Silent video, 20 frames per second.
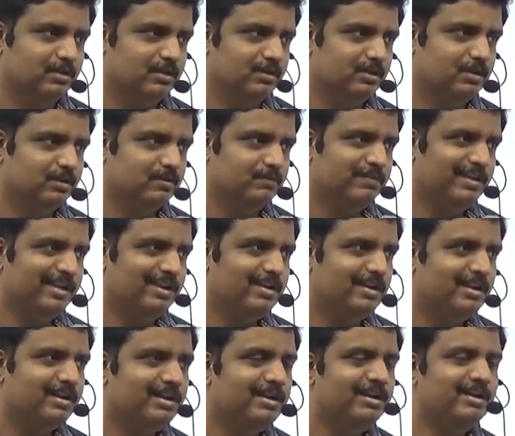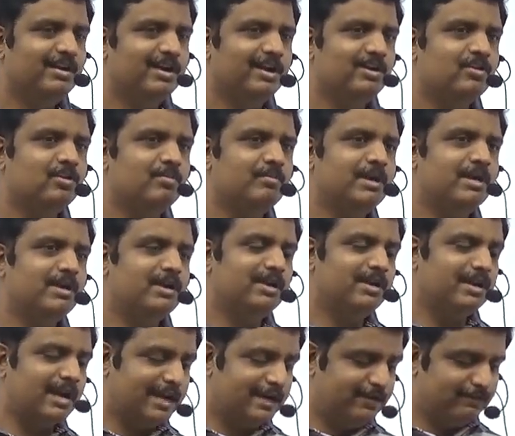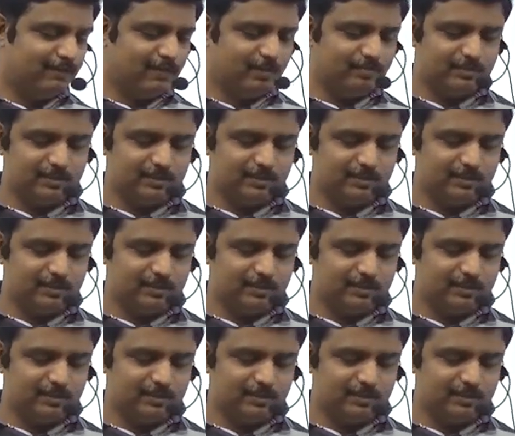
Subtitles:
We are learning trigonometry right from